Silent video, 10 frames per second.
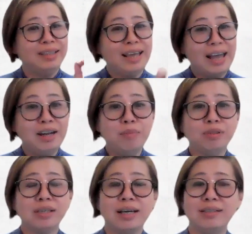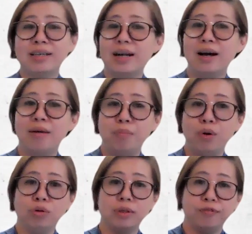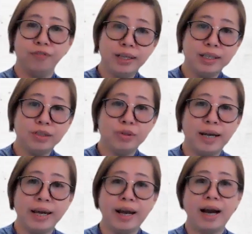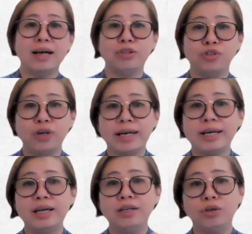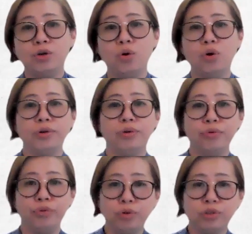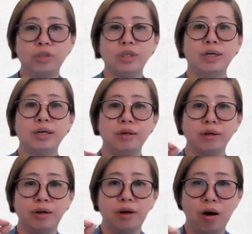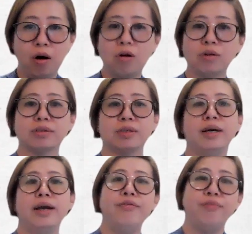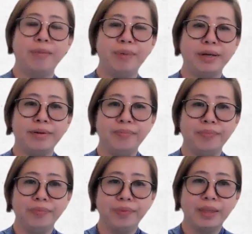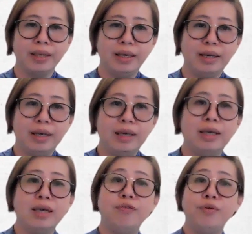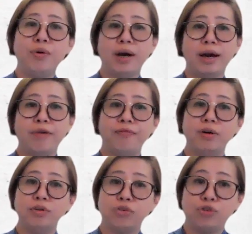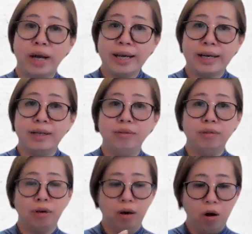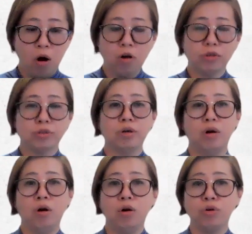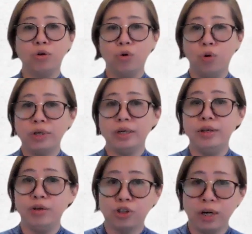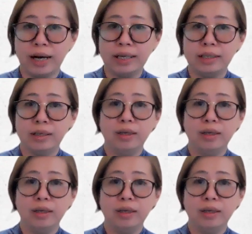The animal signs that are most afflicted today are dragon, goat, rooster, ox, and rabbit. If you have dragon, ox, or goat in your chart,